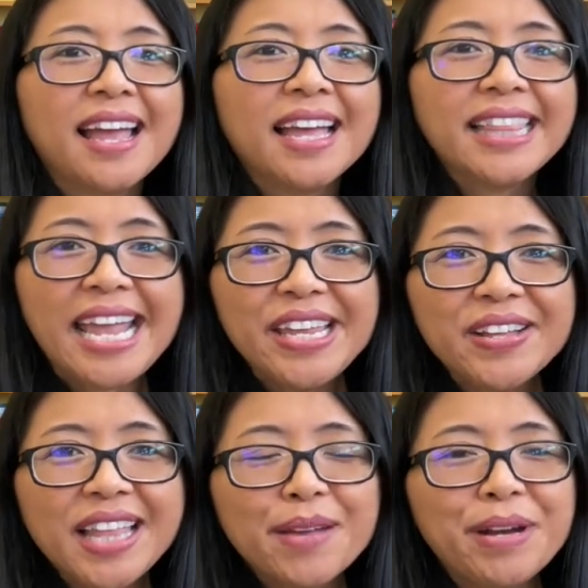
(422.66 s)
Thank you,
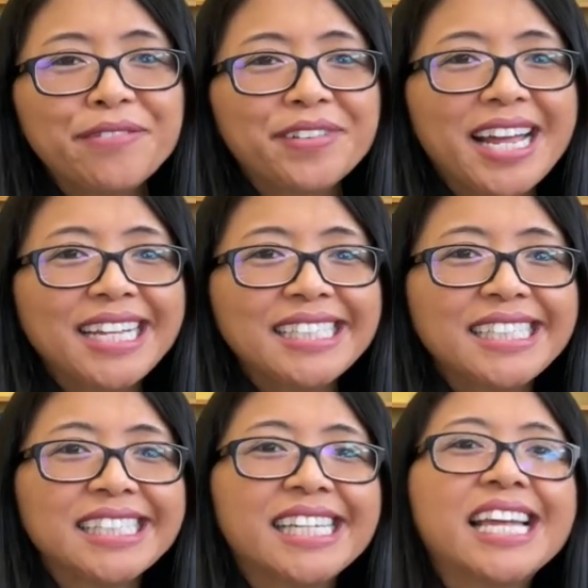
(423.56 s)
library friends.
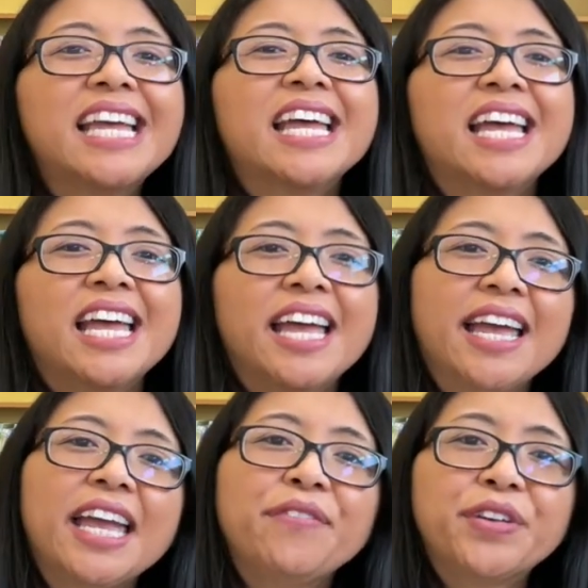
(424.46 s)

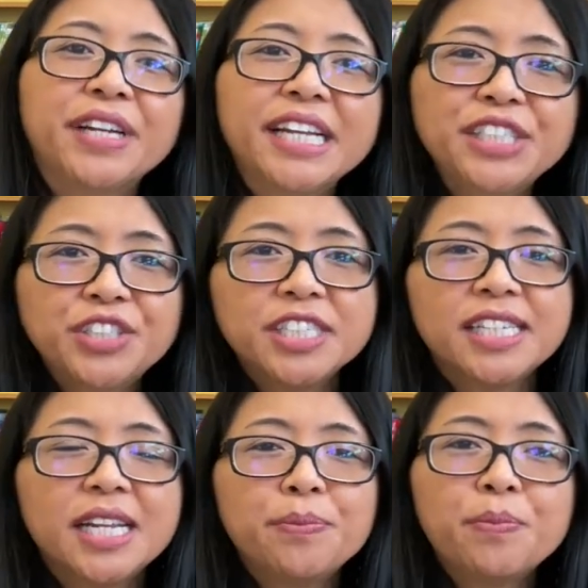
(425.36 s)
If you're interested
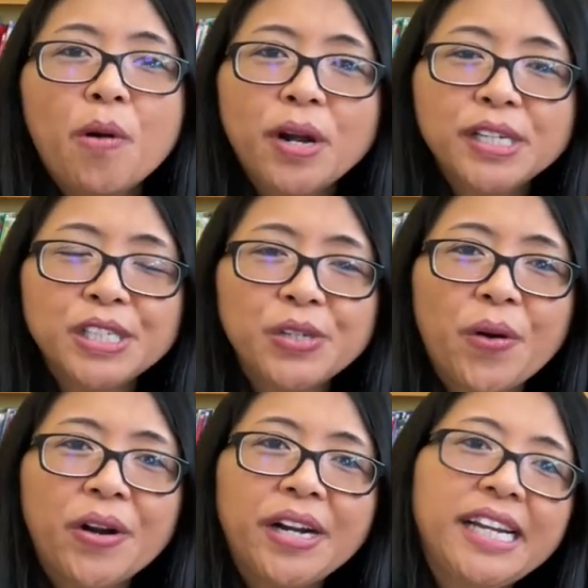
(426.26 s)
in more
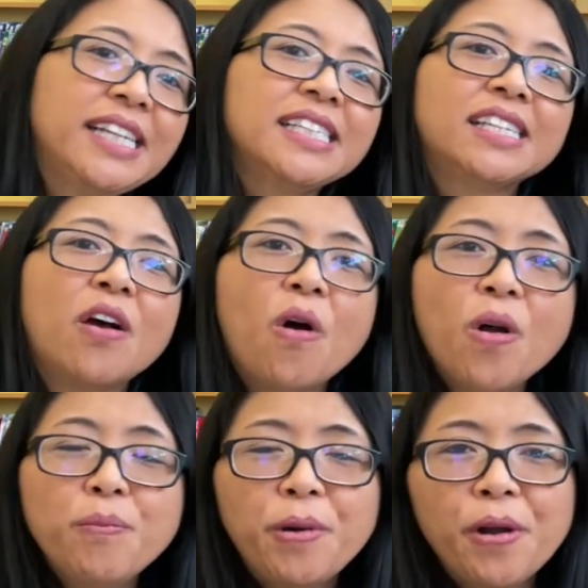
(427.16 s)
stories or
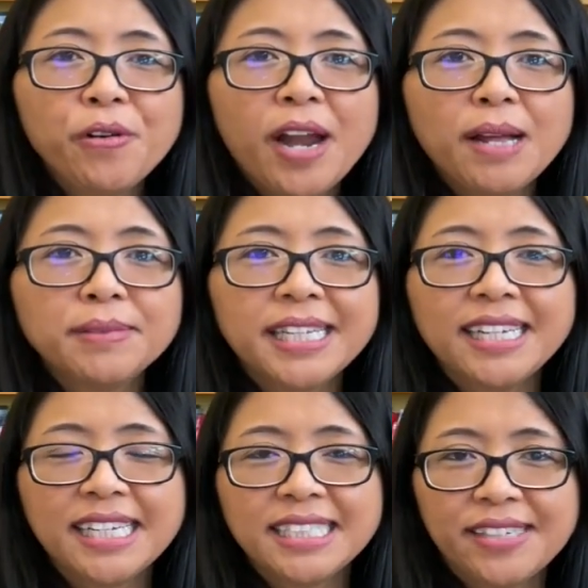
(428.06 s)
programs and
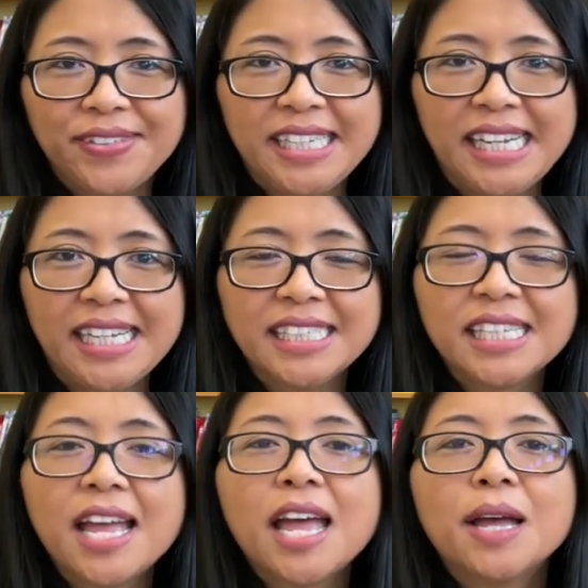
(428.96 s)
activities,
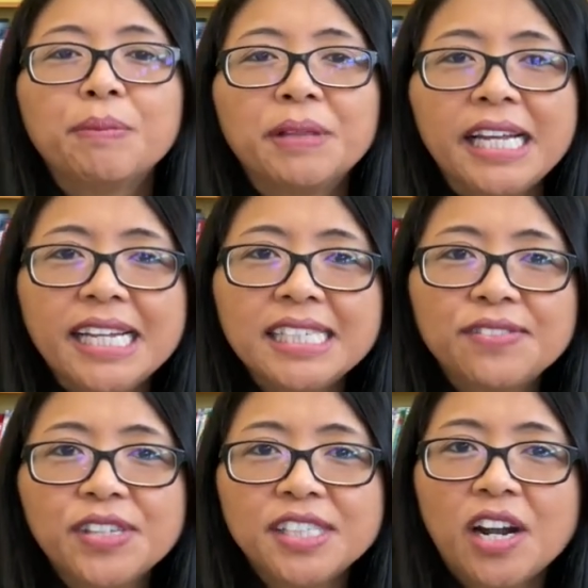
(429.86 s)
please
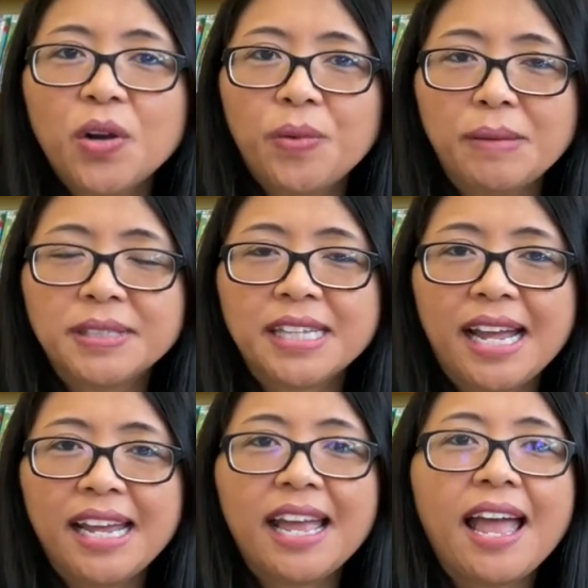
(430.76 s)
visit our
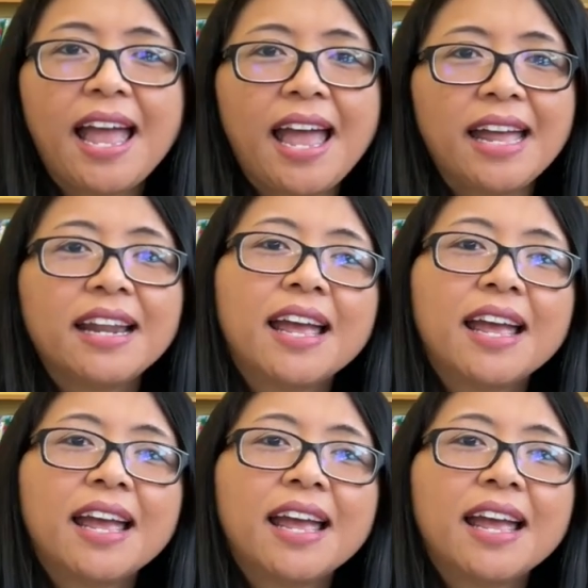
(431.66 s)
website at